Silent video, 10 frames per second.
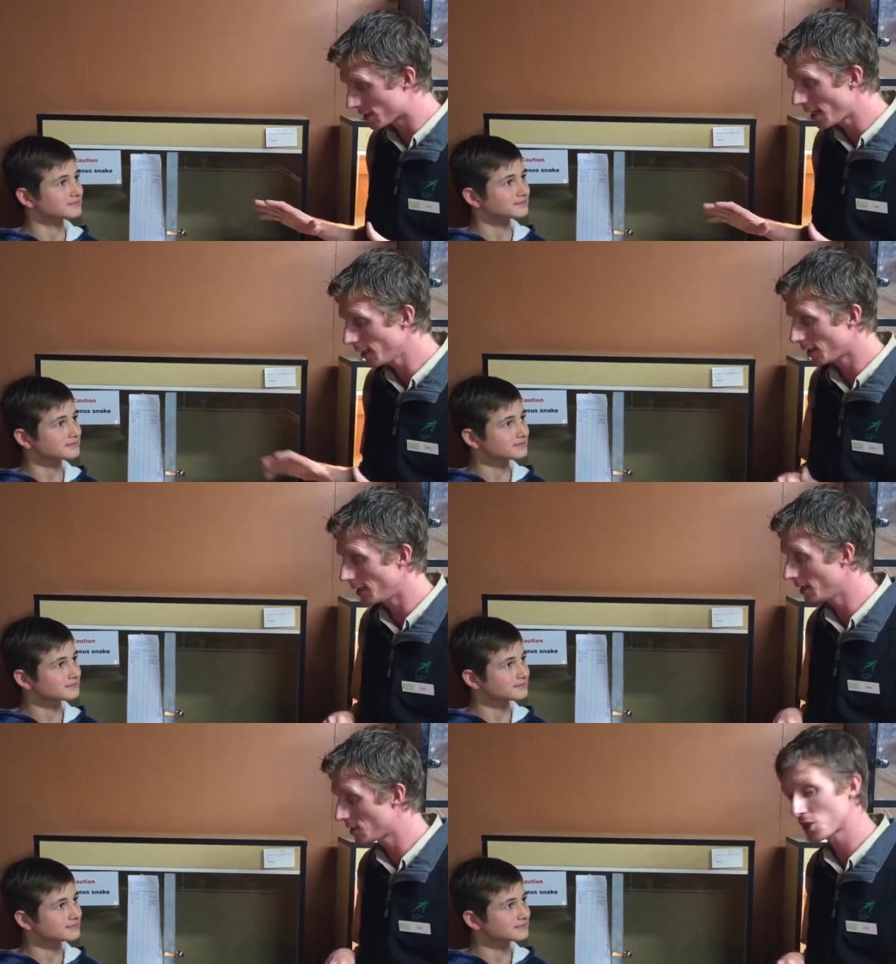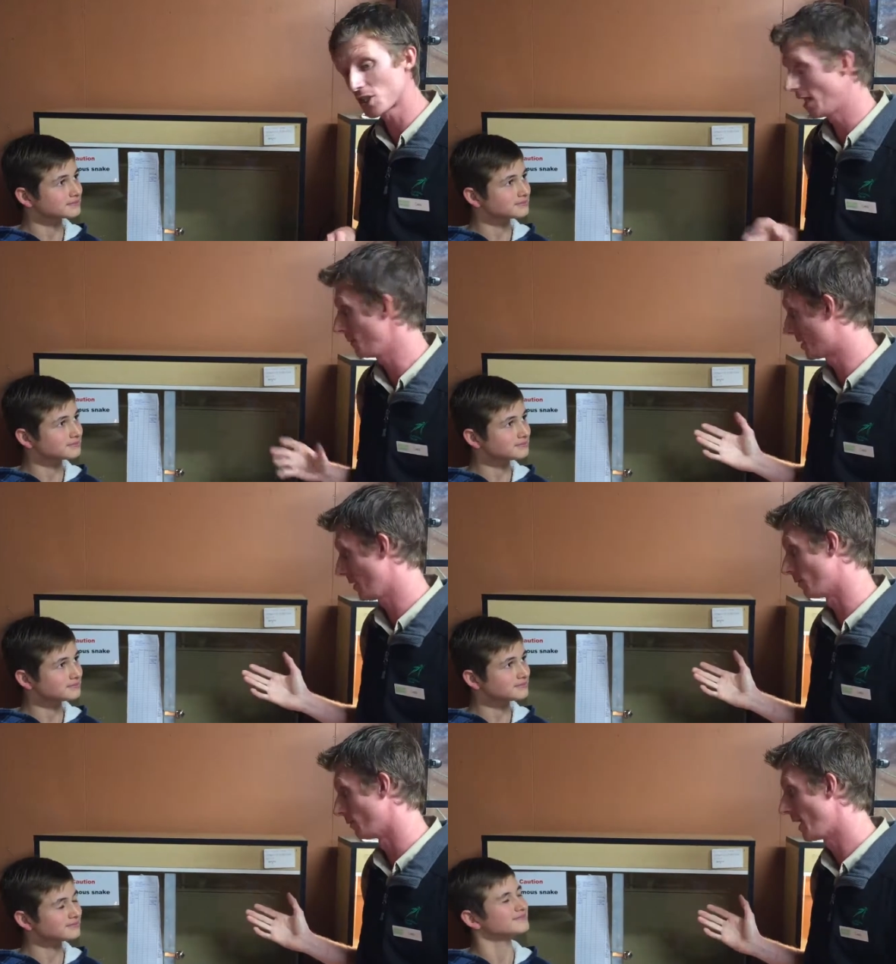Speaker 1: a snake, is just to keep
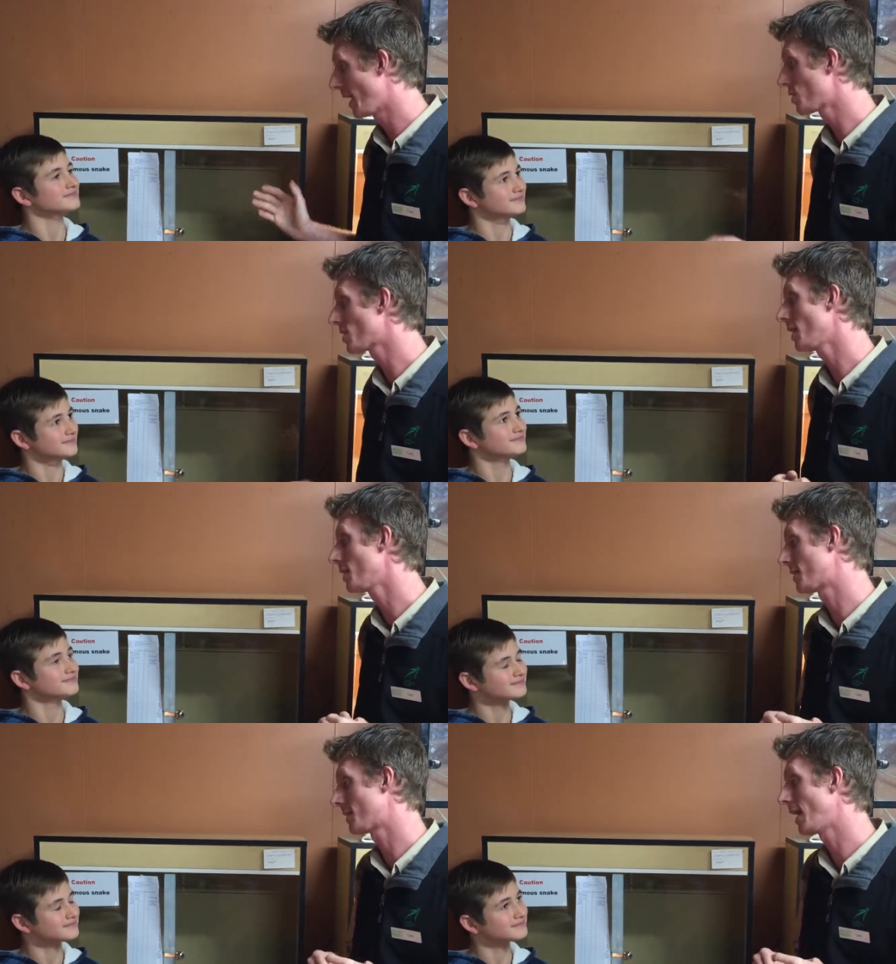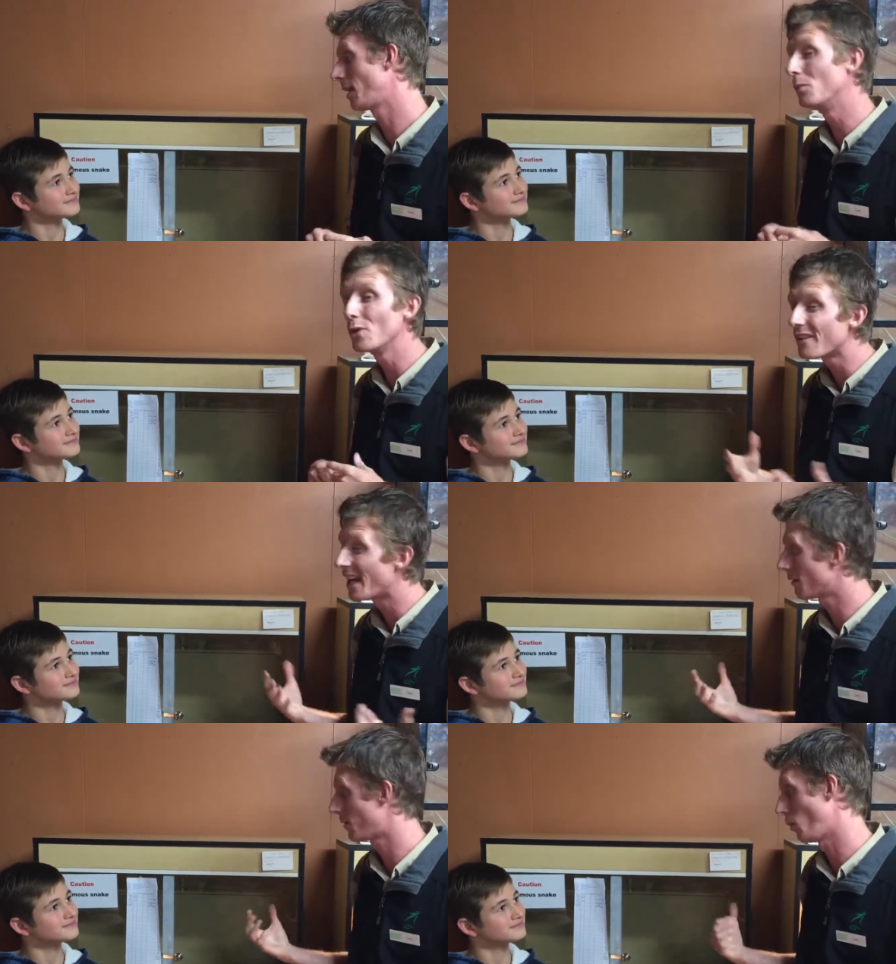still and just let the snake move
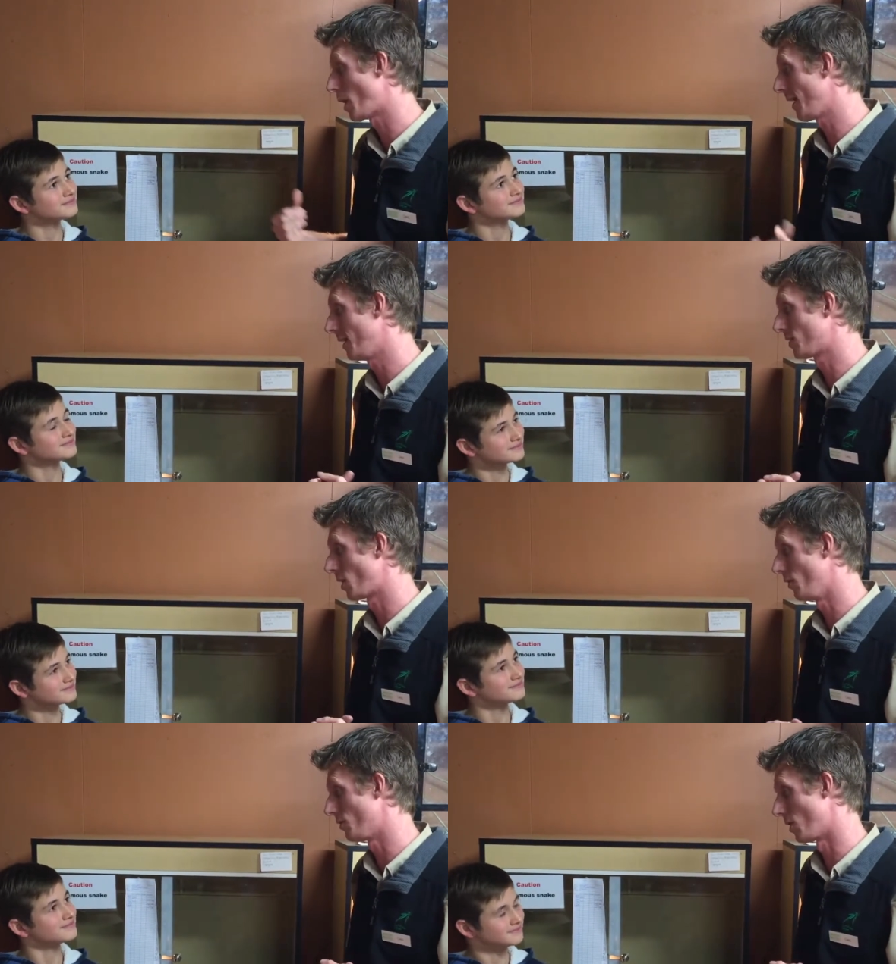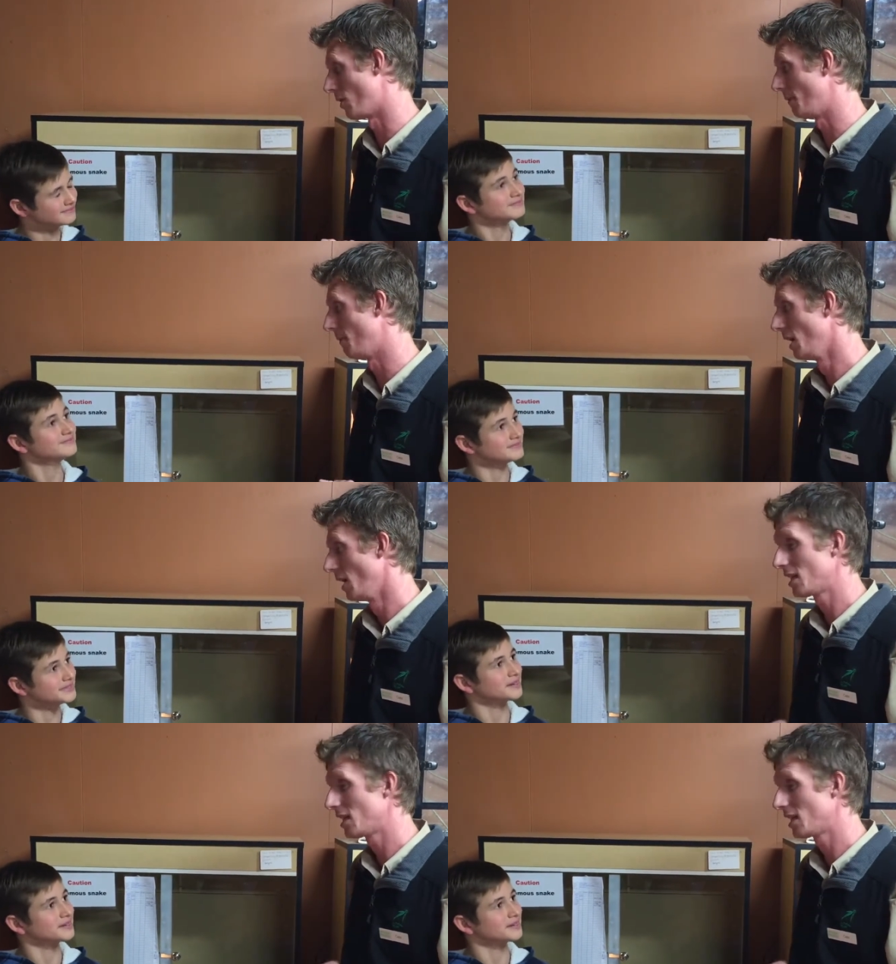out of the way in its own time.